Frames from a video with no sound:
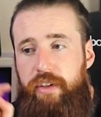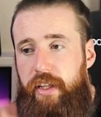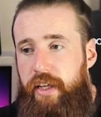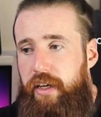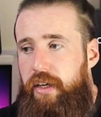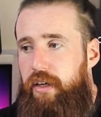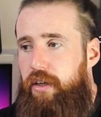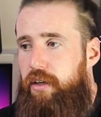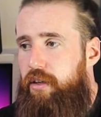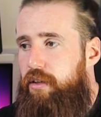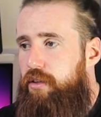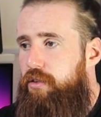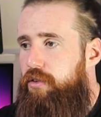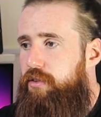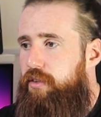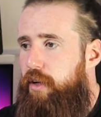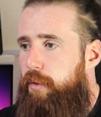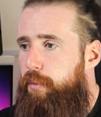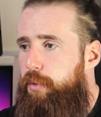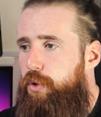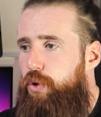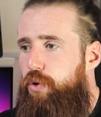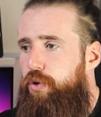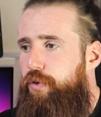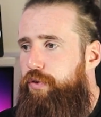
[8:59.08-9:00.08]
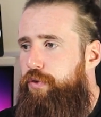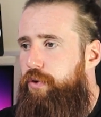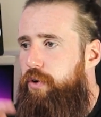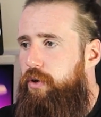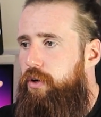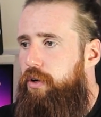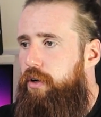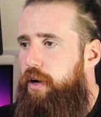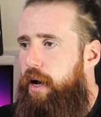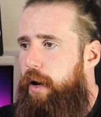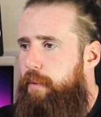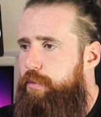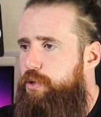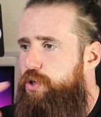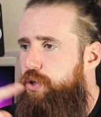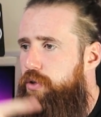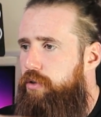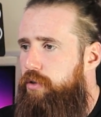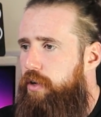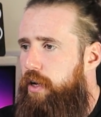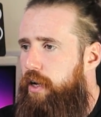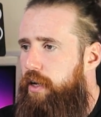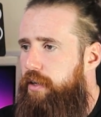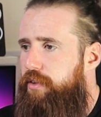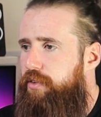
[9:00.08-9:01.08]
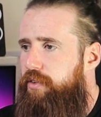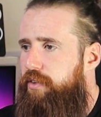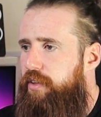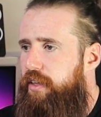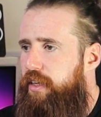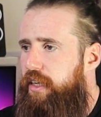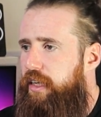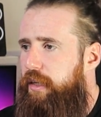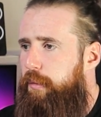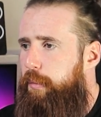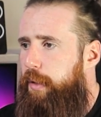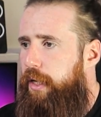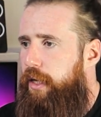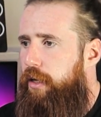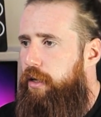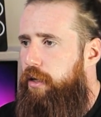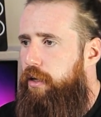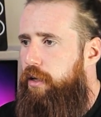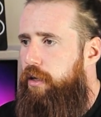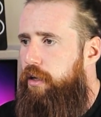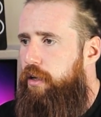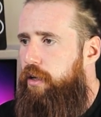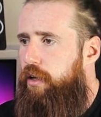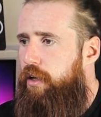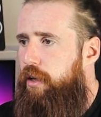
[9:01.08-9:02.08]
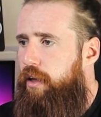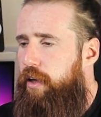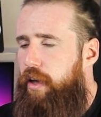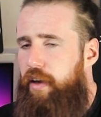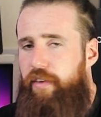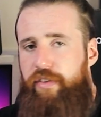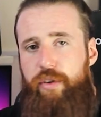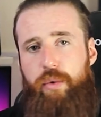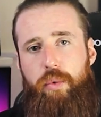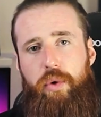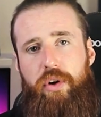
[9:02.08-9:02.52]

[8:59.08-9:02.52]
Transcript: a link down below for Amazon and eBay. If you